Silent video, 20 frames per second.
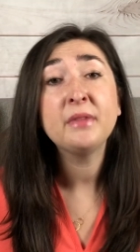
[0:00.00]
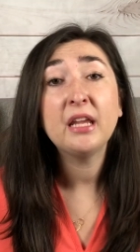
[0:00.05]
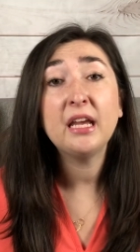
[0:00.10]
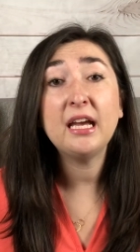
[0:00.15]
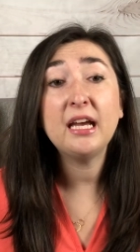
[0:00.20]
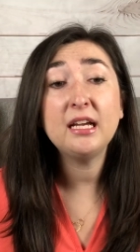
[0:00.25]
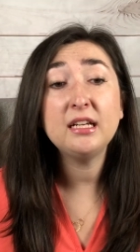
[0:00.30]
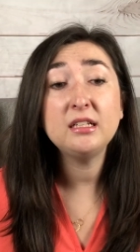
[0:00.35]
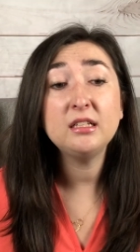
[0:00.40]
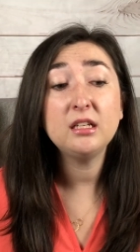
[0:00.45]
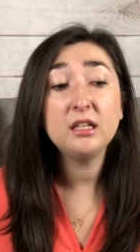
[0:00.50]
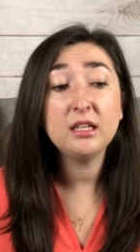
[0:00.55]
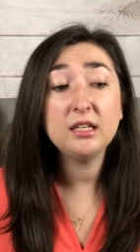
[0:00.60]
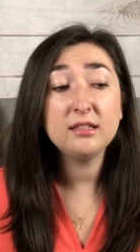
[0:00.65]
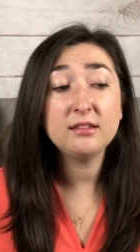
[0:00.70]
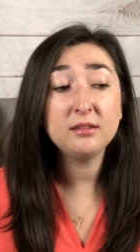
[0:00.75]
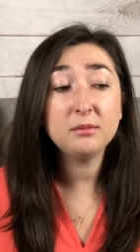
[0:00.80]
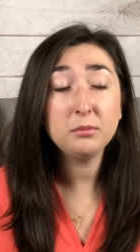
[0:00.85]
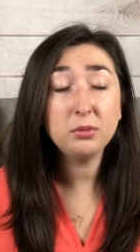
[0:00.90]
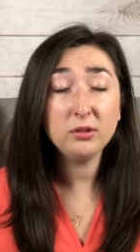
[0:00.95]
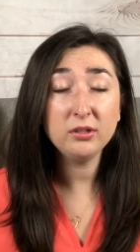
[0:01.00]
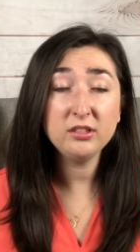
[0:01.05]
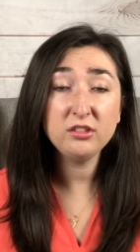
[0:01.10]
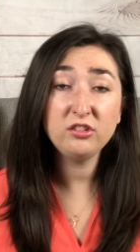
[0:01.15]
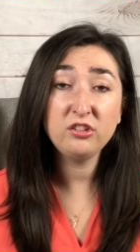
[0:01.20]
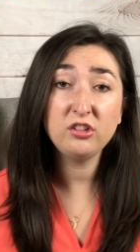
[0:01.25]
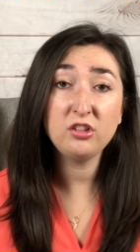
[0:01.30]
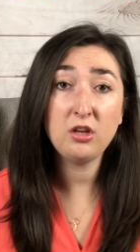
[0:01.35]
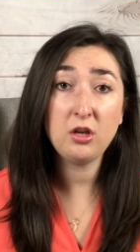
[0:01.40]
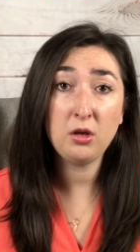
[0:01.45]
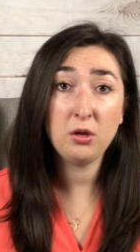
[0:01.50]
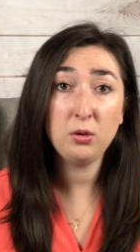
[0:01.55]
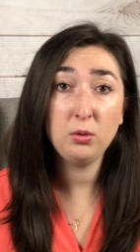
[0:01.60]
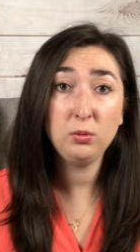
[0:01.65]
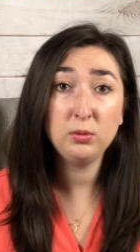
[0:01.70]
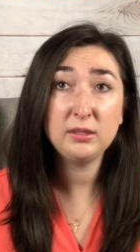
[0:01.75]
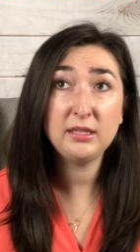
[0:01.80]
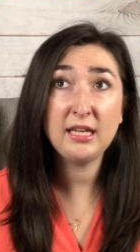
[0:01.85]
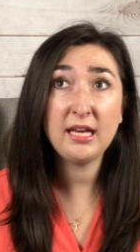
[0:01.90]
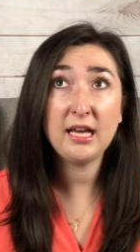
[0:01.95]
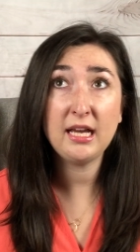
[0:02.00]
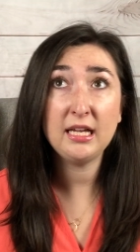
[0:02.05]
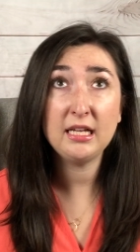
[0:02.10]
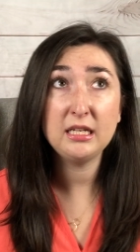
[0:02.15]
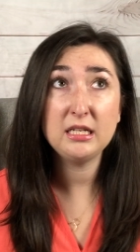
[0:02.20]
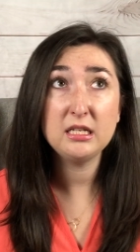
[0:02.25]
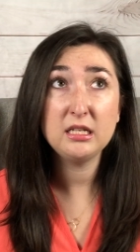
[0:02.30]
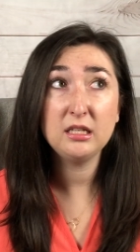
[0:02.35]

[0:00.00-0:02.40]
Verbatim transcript: And it's important to know that